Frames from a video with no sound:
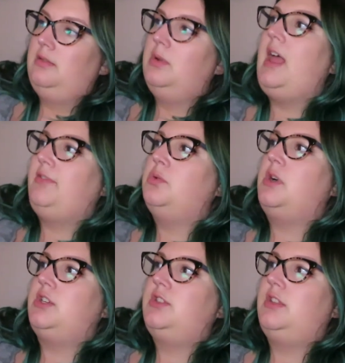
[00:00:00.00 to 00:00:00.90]
We'll have to
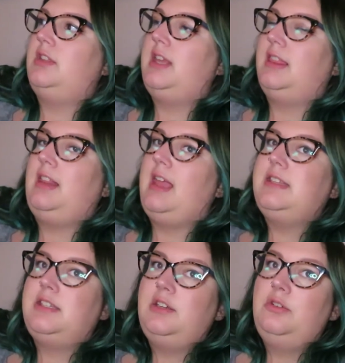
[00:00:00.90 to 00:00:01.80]
watch the
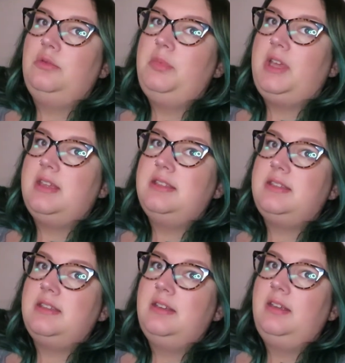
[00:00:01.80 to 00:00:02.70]
last two
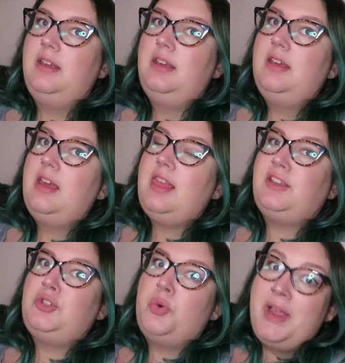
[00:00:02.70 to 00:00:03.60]
because
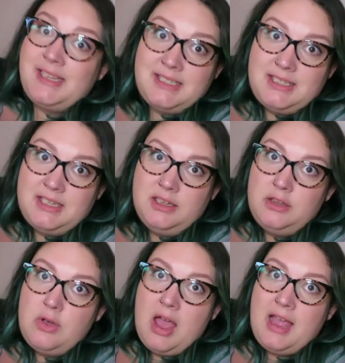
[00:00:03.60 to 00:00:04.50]
the twists,
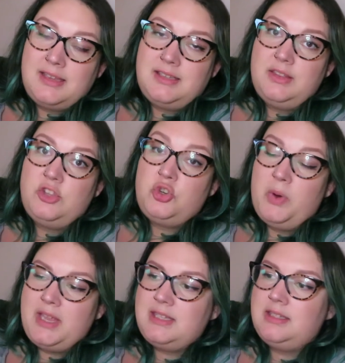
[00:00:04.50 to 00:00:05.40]
you guys, the
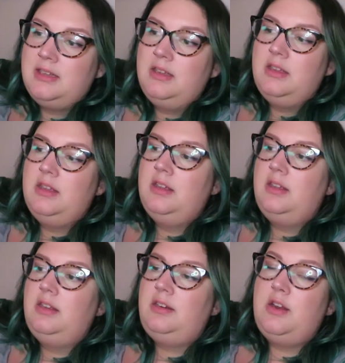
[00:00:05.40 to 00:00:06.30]
twists.
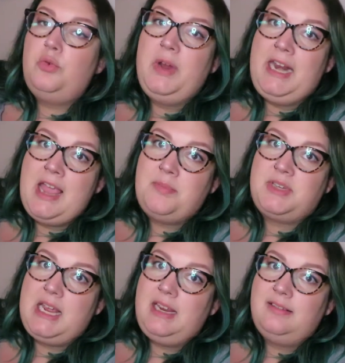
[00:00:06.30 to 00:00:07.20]
No reading
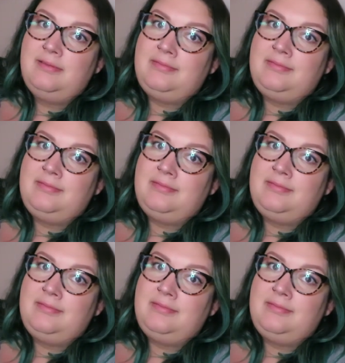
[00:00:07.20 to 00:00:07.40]
update.